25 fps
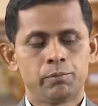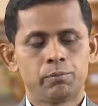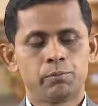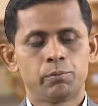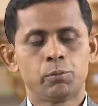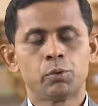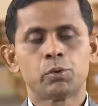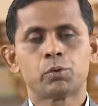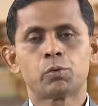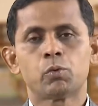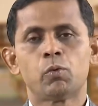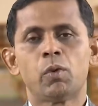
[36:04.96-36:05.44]

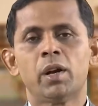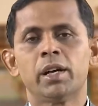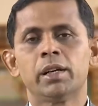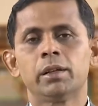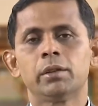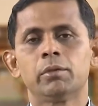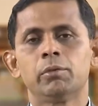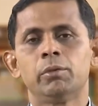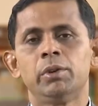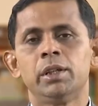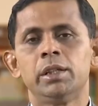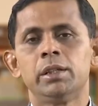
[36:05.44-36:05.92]
put
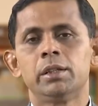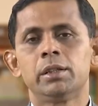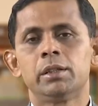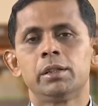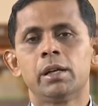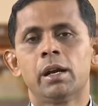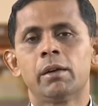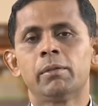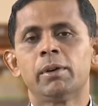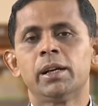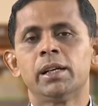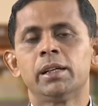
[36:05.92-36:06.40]
one wind
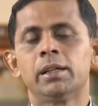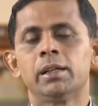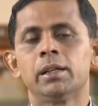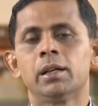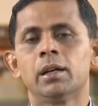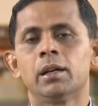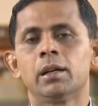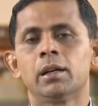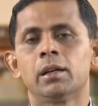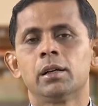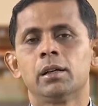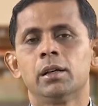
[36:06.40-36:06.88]
turbine
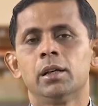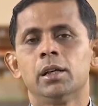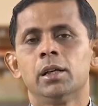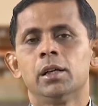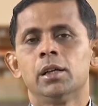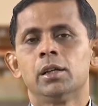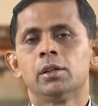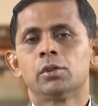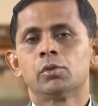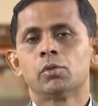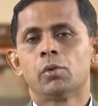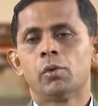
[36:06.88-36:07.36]
here,
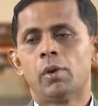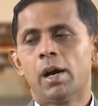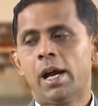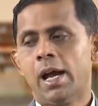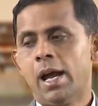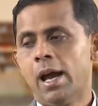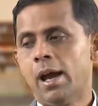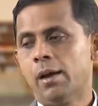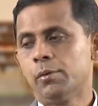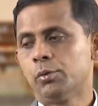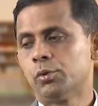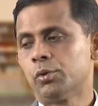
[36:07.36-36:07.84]
so I
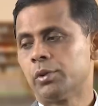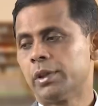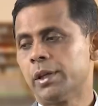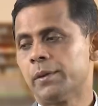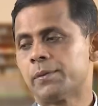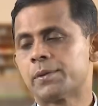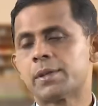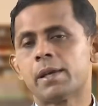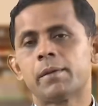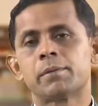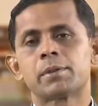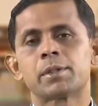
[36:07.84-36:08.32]
have to
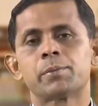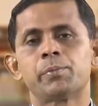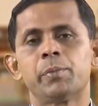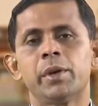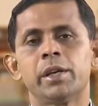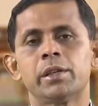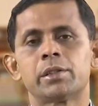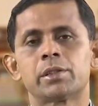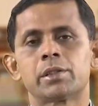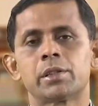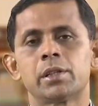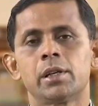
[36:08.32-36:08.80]
keep some
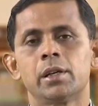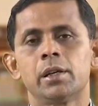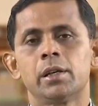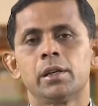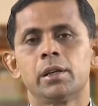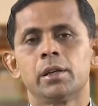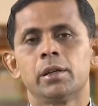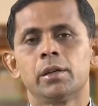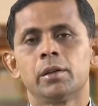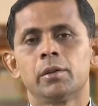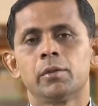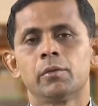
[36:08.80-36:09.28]
space
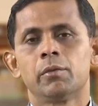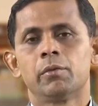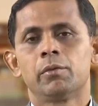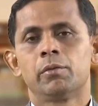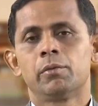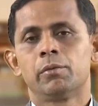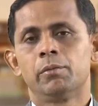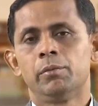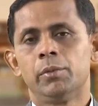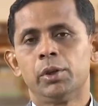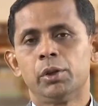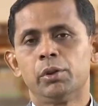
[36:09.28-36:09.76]

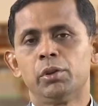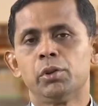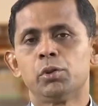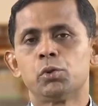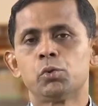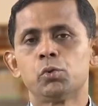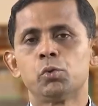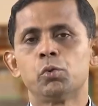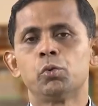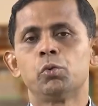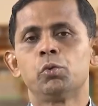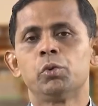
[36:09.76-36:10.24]
between
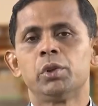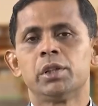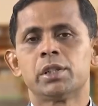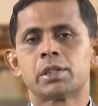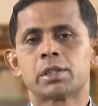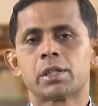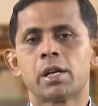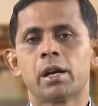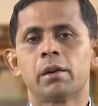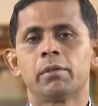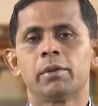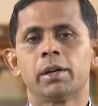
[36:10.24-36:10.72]
two wind
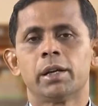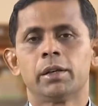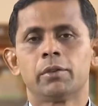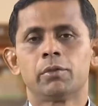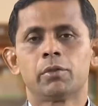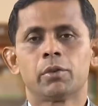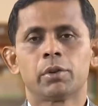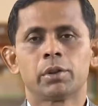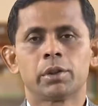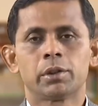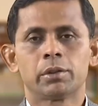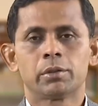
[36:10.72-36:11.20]
turbine
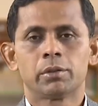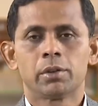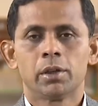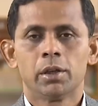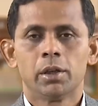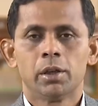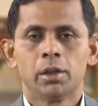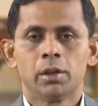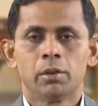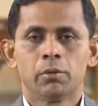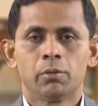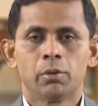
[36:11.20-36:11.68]
for
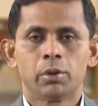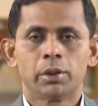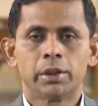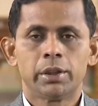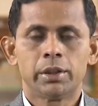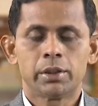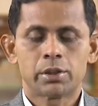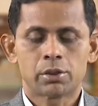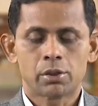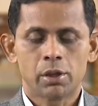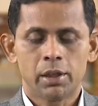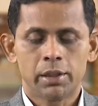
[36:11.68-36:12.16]
the
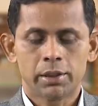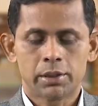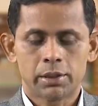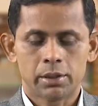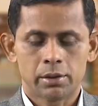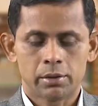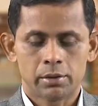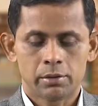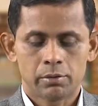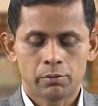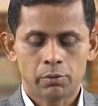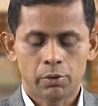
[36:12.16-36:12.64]

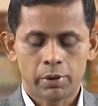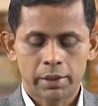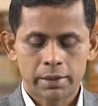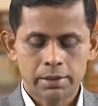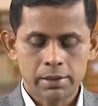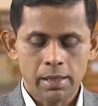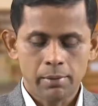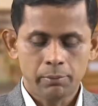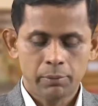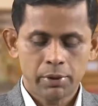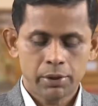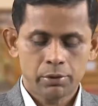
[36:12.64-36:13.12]
installation. For
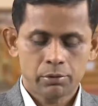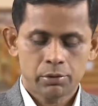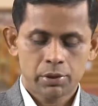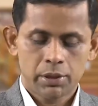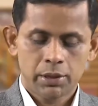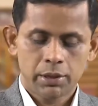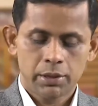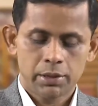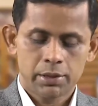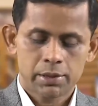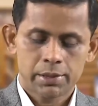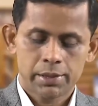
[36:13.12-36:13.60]
example, you
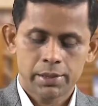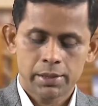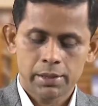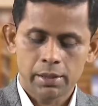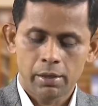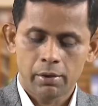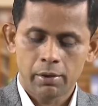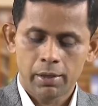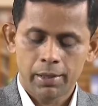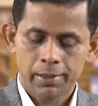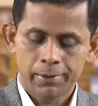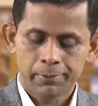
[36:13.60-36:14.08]
see this is
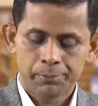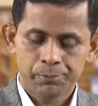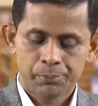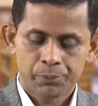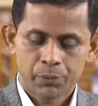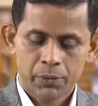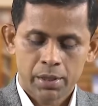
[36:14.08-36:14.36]
our